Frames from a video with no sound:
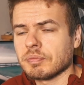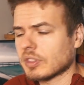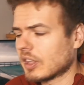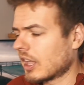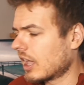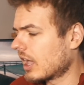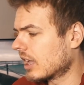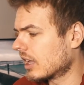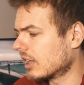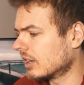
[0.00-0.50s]

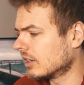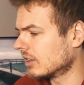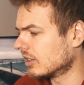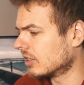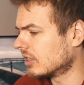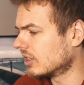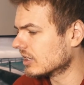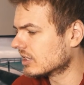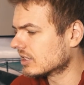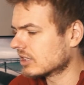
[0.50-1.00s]
And
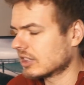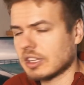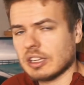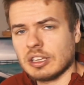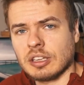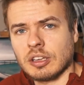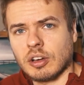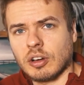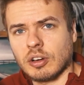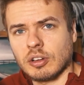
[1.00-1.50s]
this
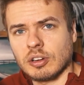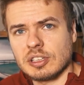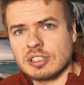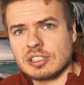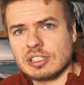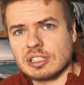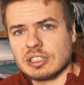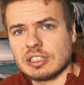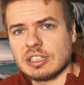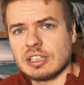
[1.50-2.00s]
thing
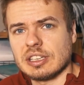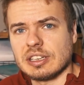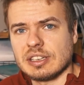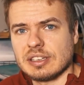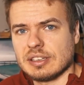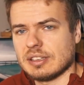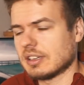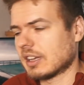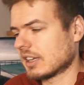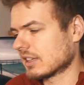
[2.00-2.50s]
honestly
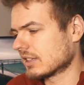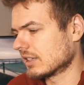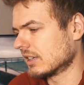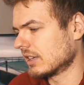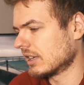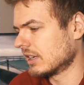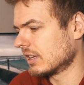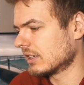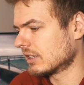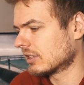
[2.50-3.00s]
doesn't.
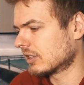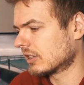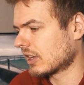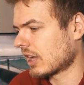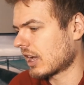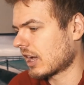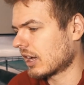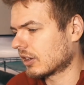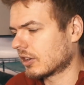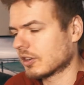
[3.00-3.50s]
It
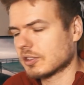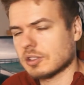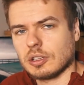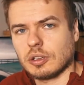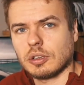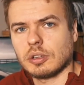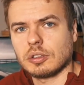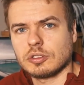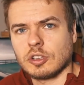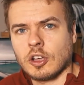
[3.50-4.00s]
goes a
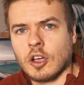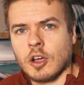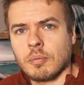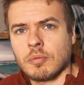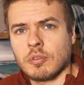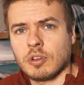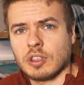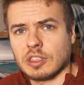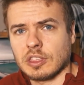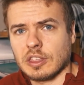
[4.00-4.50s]
long
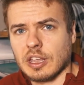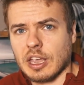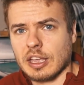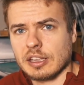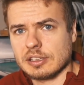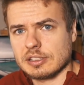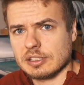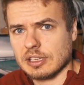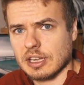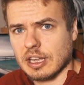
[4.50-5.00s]
time
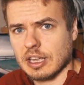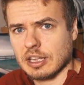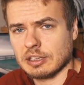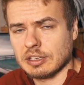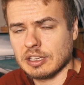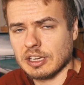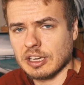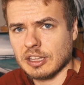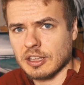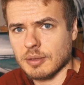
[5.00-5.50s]
without
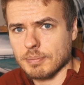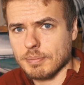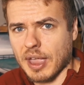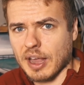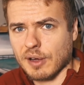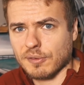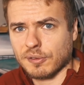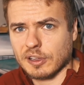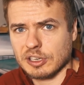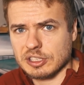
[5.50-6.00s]
needing a
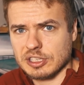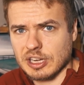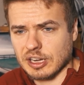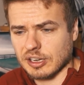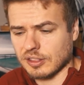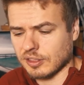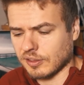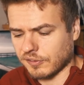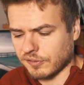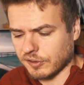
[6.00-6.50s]
backflush out
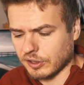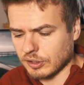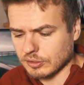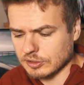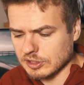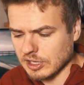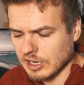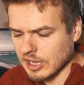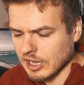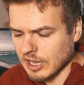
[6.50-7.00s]
in the
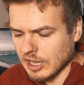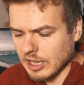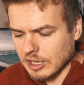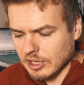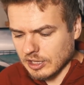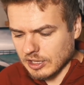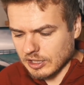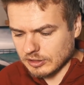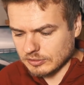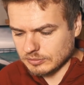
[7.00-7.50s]
field.
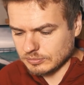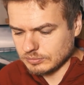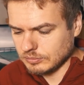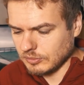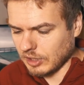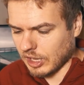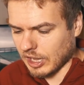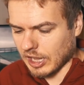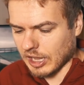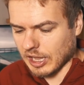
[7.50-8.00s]

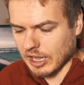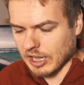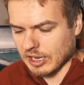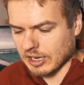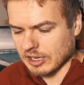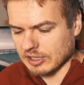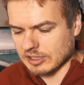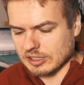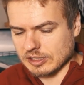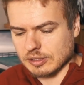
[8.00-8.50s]

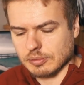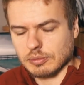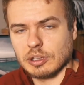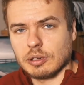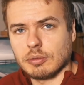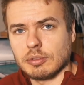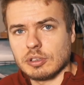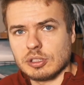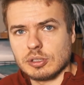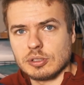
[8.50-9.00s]
And it doesn't really
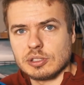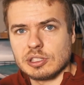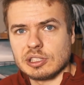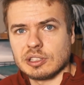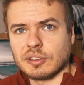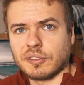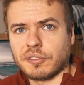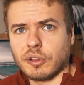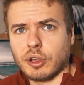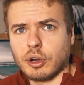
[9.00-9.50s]
reduce
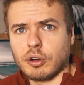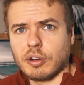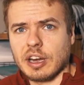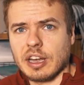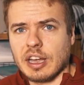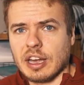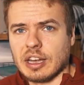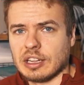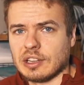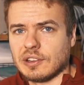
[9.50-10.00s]
its flow
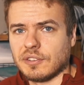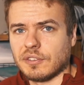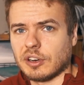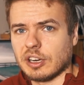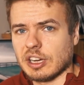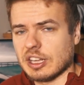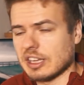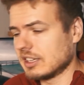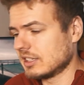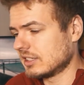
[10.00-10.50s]
rate, and it's
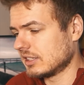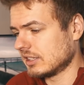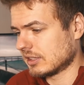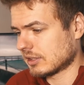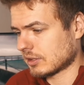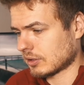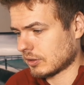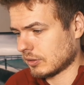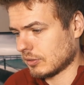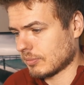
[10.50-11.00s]
very easy
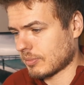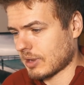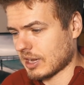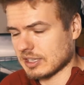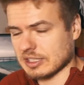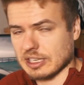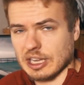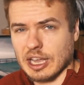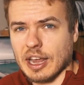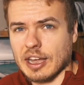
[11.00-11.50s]
to
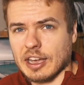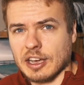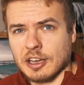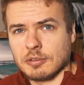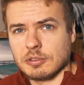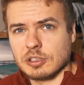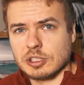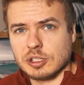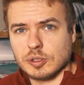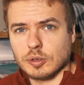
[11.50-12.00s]
maintain and
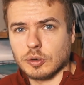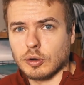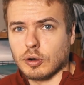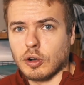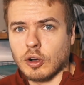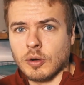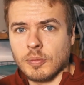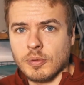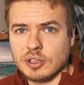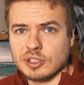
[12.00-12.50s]
restore
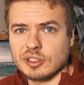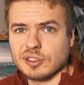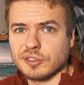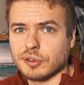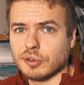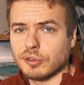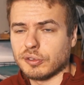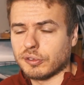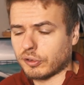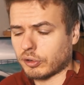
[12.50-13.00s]
almost
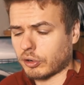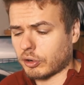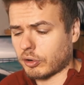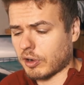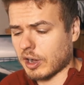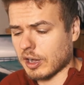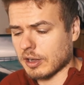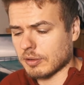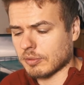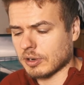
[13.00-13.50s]
full flow
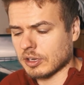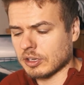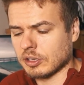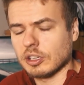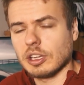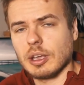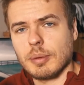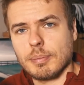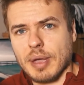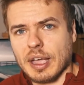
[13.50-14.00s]
rate when you
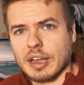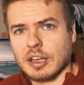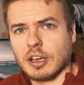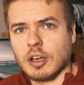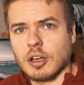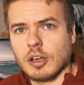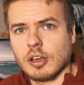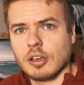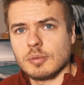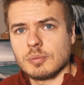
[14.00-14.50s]
get back at
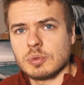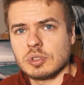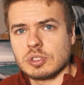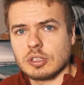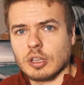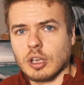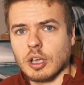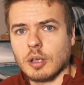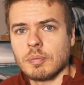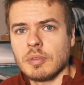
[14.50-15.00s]
home.
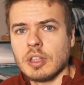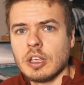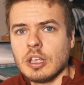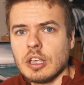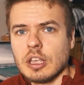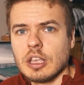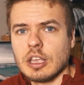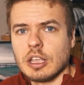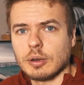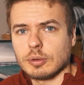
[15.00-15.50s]
So
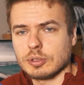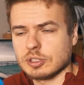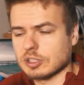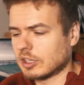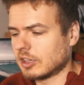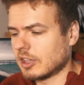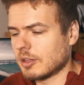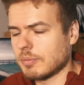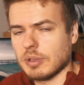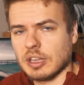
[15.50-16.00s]
it'll
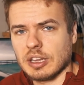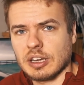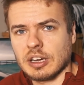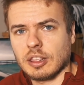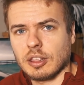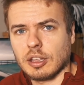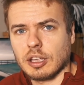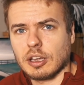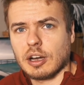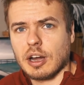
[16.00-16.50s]
certainly be
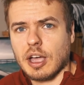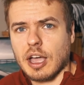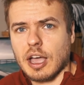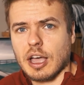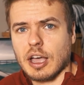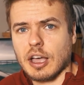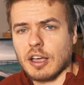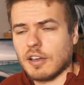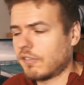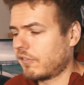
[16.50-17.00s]

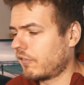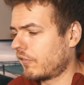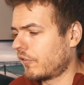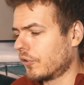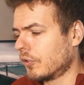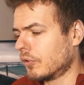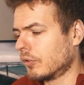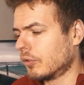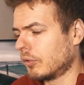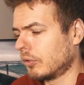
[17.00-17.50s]
another
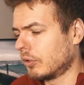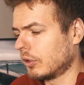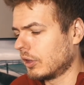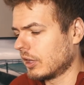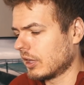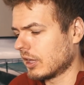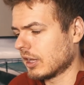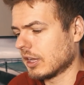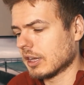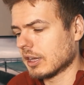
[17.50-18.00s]
full
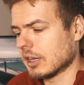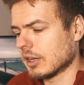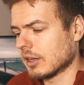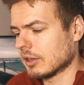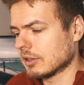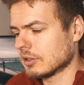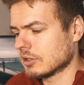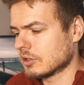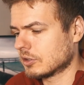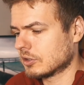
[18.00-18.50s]

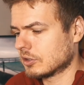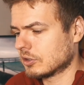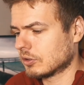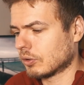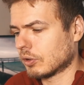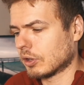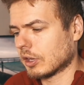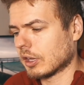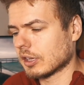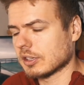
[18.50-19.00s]

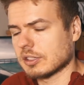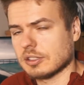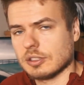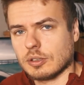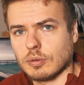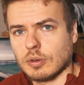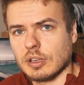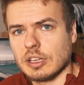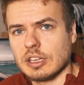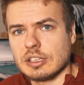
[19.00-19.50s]
Sawyer
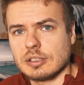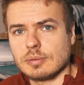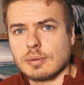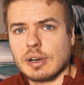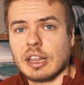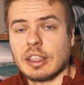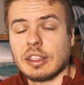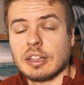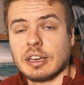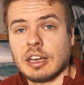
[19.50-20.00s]
squeeze
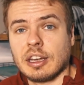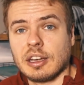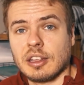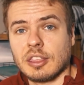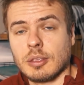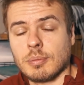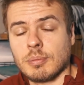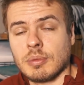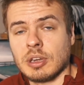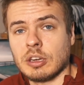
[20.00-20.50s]
rather than any of
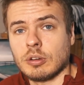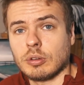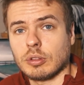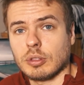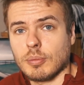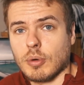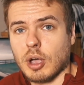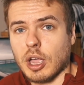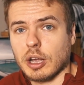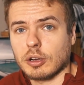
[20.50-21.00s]
the mini or the
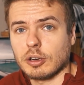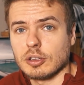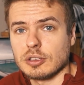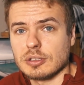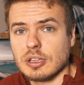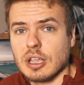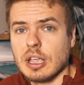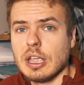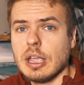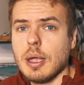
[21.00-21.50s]

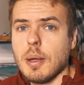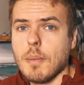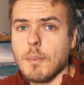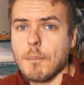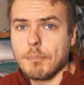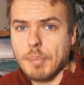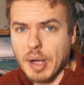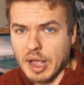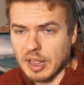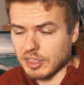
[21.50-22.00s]
micros.
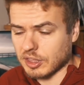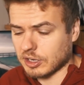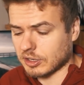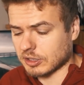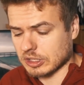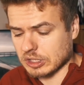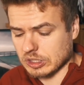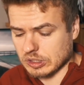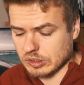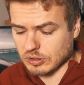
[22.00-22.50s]
But they're
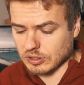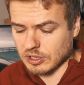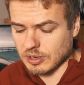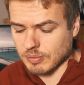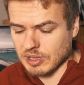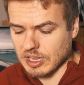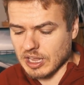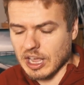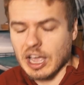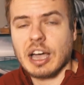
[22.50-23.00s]

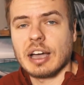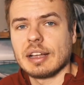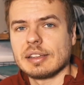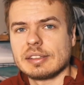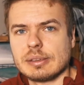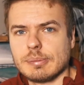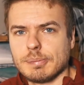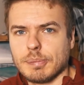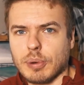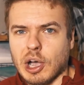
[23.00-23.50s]
extremely hard
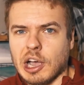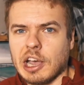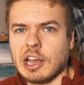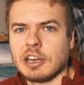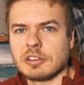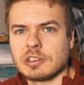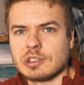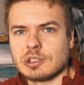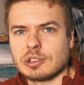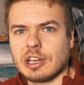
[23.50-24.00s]
to buy
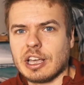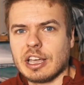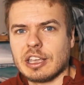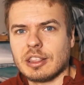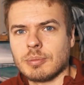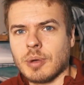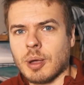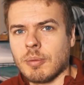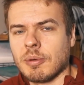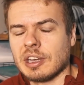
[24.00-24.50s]
in Australia at
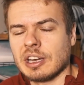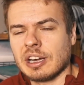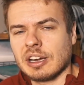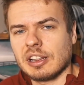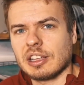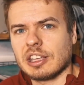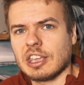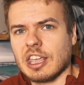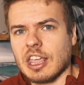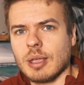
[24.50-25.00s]
the moment. None of
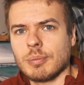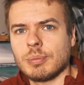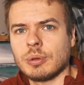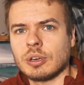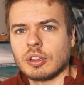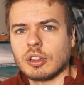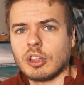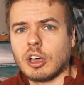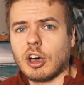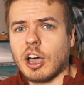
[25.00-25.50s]
the camping
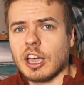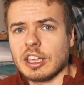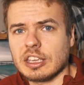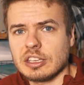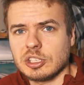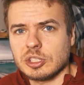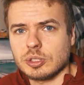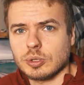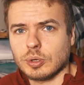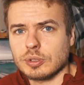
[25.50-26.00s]
or the
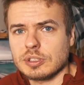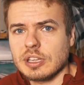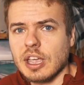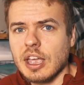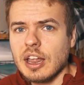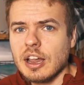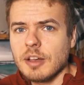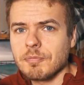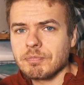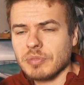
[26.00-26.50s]
hiking stores
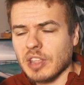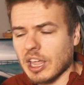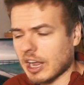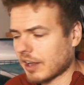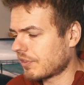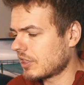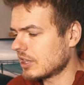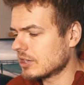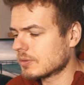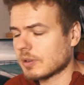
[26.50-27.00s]

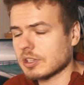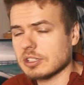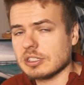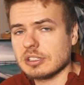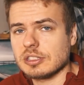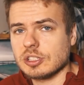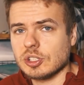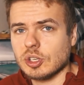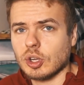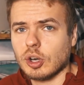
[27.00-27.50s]
have these ones
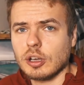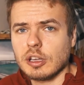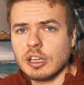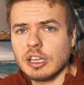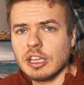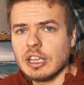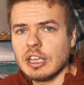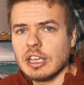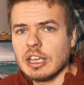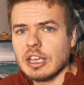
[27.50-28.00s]
in stock.
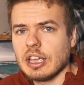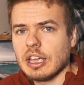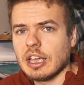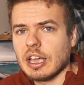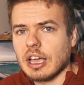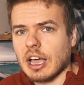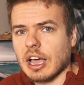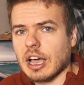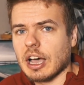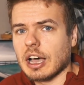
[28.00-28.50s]

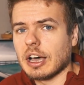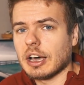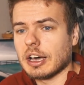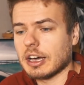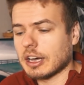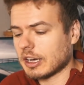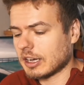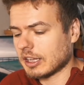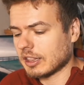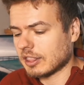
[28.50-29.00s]

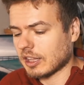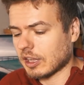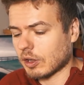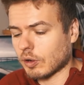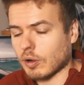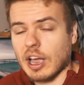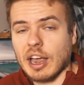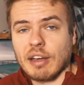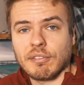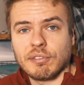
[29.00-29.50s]
They
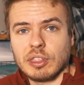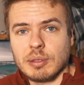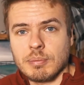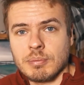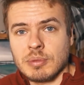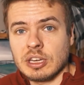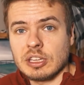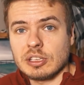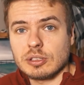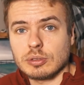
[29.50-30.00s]
all have the
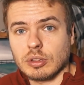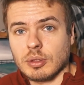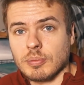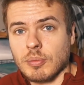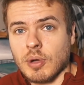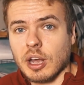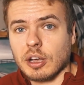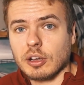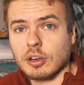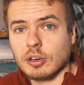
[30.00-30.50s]
minis or the
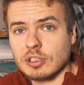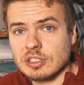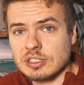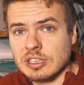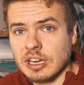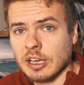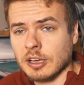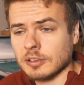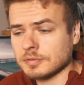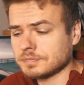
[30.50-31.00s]
micros
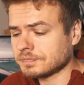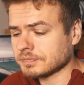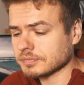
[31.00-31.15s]
now,